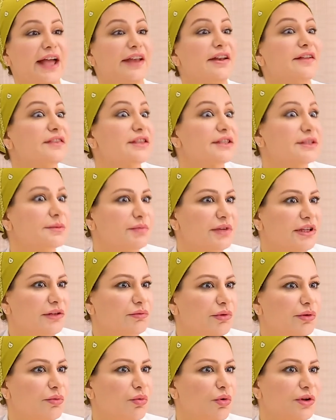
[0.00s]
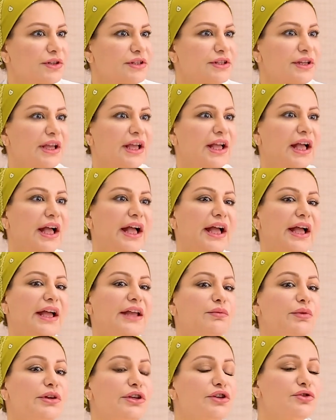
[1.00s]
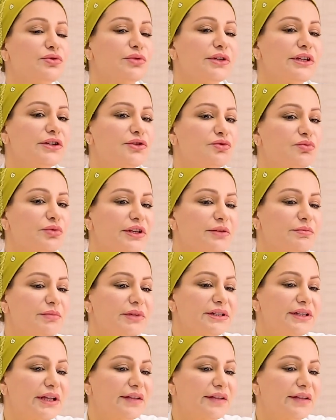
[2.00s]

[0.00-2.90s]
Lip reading: and at the speed we want. And when you're doing a treatment,